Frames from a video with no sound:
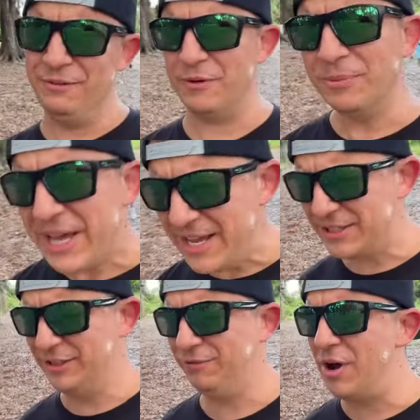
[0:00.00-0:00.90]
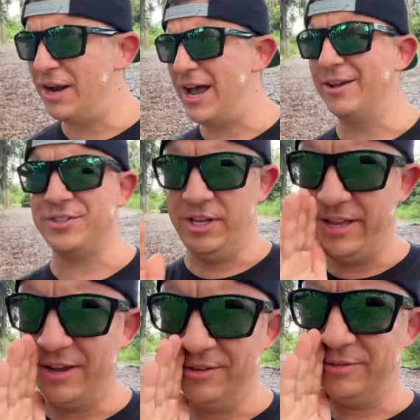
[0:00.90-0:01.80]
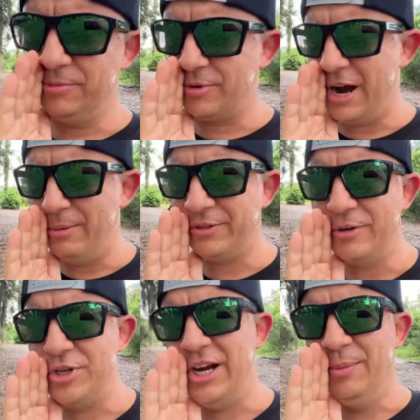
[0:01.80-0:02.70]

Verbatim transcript: from Cayson's Funhouse. 10,000 subscribers. Go check him